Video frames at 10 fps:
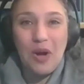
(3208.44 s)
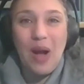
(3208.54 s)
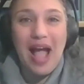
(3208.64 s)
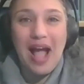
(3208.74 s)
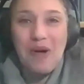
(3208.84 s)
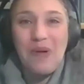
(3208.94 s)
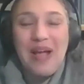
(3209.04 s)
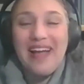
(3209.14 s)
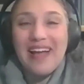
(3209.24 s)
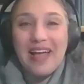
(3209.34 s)
how
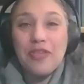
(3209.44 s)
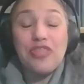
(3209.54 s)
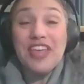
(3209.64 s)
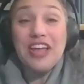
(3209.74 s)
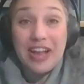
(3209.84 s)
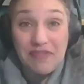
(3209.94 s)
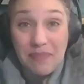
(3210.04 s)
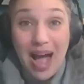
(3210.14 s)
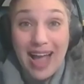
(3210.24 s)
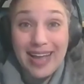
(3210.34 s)
a theory of
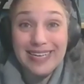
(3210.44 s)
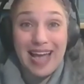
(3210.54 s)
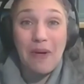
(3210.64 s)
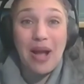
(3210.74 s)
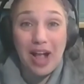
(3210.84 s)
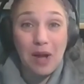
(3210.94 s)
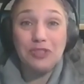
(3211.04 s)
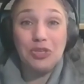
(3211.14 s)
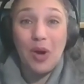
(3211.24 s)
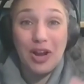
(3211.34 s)
mind, how I come
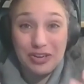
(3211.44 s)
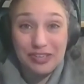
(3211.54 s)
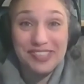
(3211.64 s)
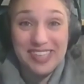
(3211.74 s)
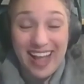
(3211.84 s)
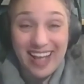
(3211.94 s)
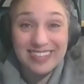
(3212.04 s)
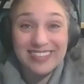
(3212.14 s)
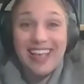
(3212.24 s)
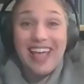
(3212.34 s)
to
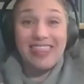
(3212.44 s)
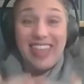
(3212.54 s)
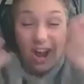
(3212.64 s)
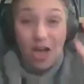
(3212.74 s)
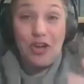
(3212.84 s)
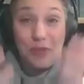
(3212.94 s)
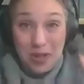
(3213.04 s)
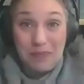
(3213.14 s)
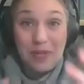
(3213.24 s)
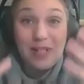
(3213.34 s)
understand that other
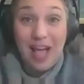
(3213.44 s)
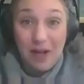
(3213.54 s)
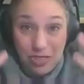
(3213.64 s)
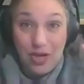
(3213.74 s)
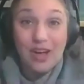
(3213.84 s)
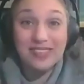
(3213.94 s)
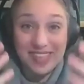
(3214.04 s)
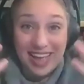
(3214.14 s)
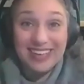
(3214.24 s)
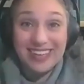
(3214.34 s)
people have thoughts
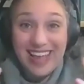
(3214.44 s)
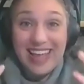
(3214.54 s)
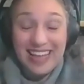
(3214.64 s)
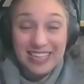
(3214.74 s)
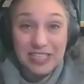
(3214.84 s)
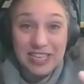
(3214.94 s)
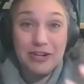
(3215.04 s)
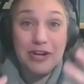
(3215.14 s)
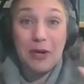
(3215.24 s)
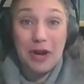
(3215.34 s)
and
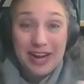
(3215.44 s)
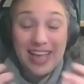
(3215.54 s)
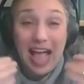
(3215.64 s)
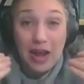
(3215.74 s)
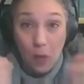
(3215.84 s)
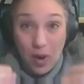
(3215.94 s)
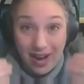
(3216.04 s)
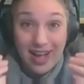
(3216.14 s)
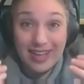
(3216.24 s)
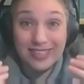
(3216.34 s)
interiority and what
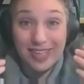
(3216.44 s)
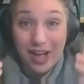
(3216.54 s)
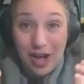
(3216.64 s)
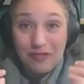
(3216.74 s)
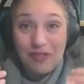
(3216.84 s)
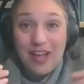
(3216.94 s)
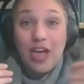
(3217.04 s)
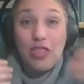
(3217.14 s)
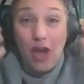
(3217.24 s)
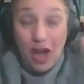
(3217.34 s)
kinds of
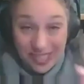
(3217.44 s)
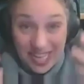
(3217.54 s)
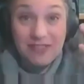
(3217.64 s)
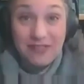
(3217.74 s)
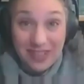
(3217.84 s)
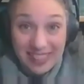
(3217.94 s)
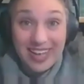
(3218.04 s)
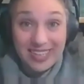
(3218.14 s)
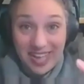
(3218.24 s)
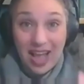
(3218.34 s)
thoughts and
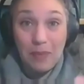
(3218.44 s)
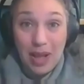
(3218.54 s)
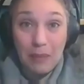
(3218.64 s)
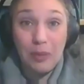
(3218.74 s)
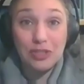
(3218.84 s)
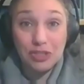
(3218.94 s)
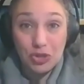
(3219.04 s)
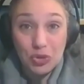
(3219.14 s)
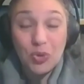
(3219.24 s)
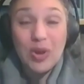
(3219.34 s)
feelings I'm able
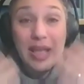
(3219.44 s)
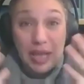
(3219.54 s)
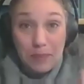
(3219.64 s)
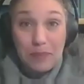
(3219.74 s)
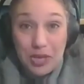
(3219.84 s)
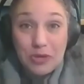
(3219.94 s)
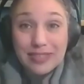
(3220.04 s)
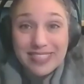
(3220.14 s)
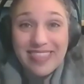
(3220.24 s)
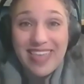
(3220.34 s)
to
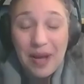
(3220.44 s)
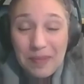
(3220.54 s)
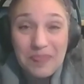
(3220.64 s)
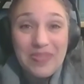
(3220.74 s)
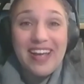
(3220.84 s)
impute to them.